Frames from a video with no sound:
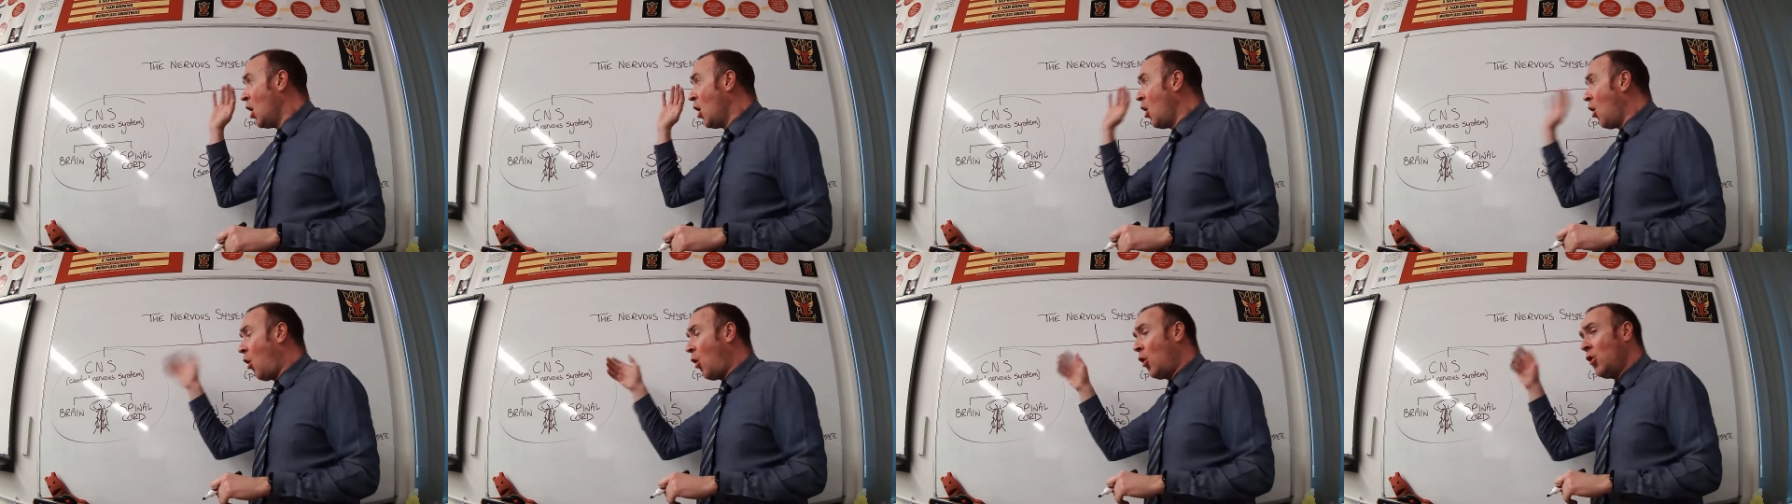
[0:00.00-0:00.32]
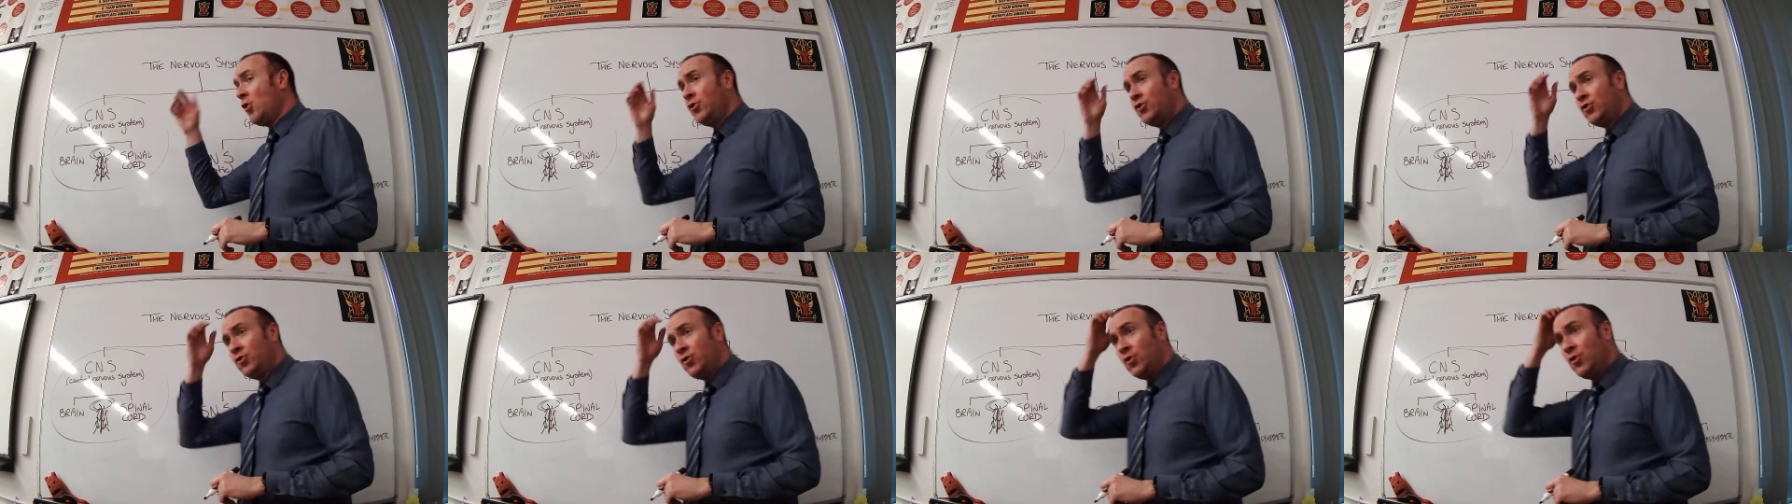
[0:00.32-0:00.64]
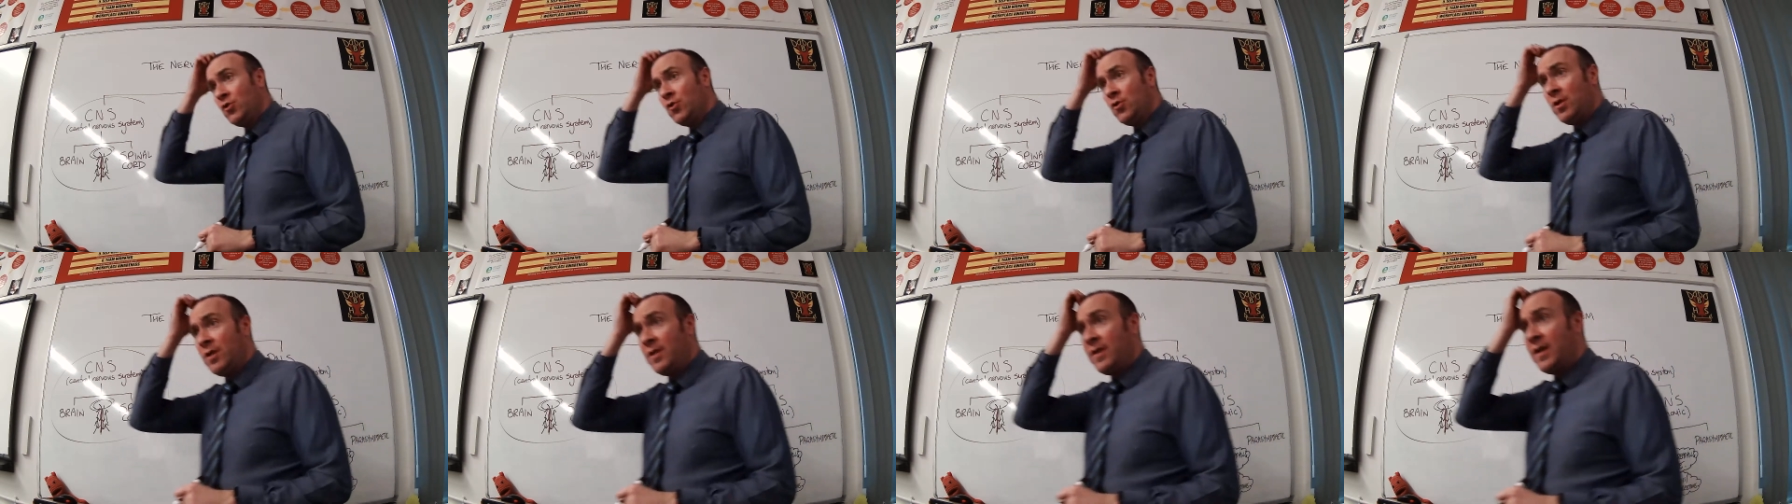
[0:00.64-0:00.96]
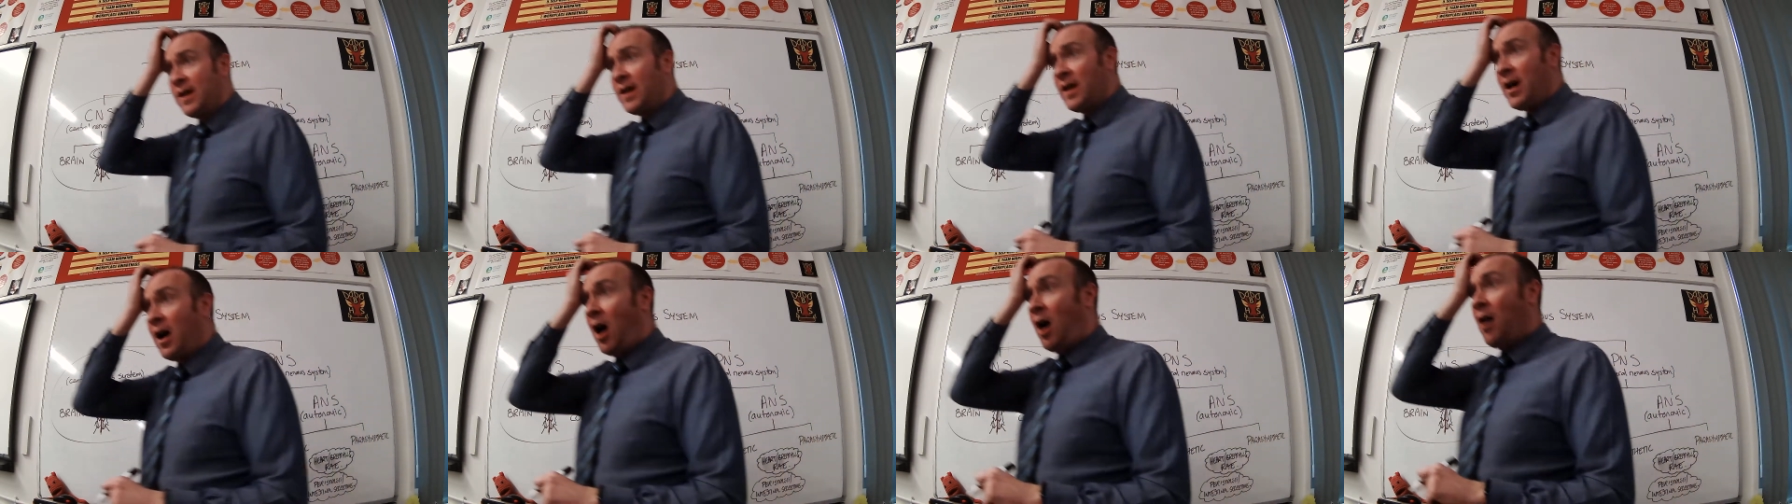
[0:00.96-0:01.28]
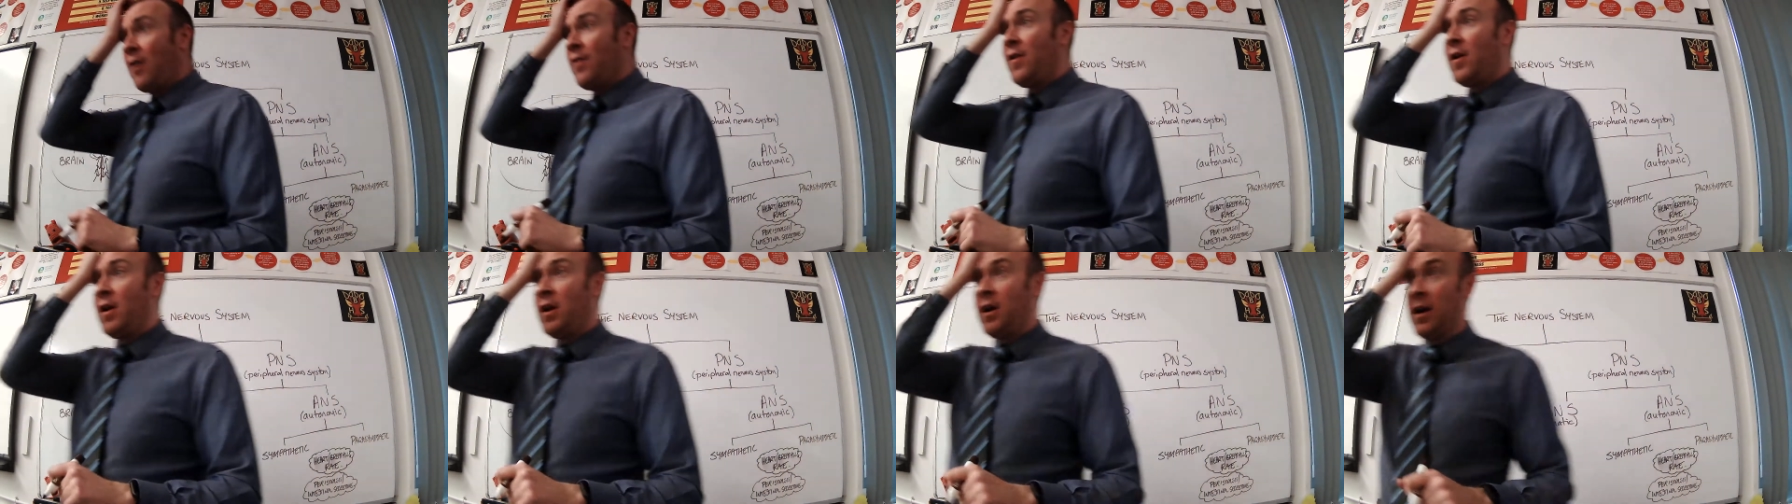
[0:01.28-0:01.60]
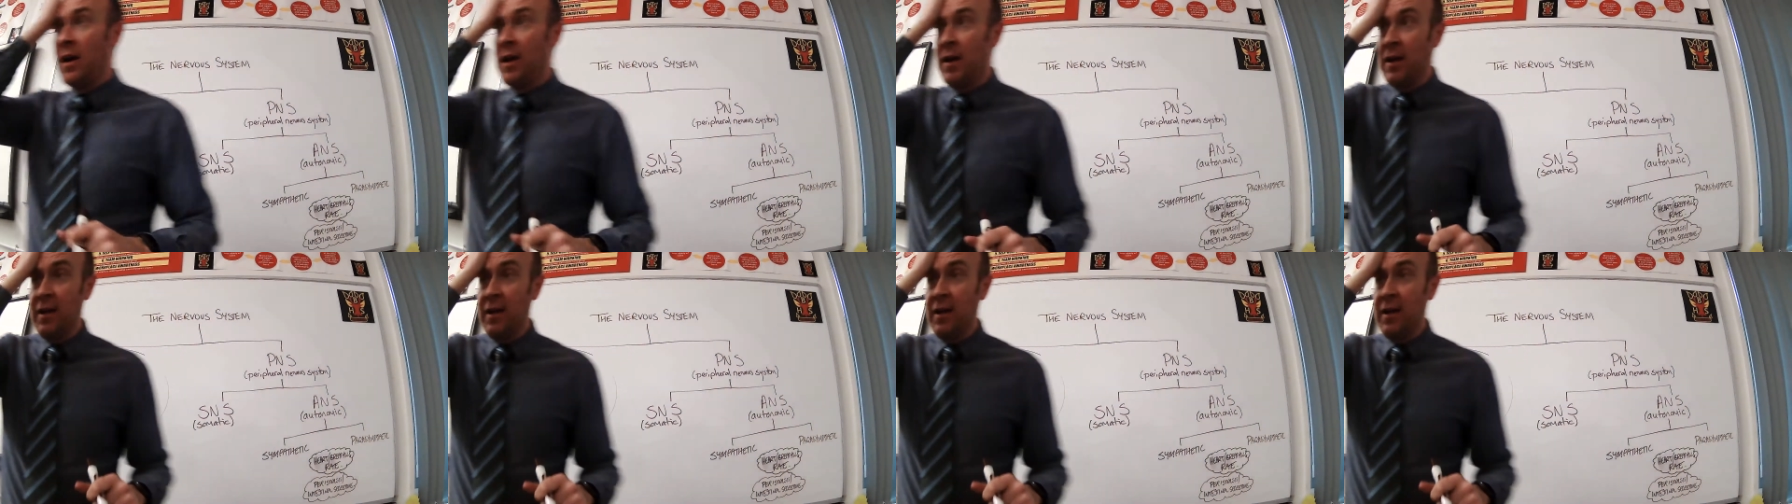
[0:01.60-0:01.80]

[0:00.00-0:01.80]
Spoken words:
On to the other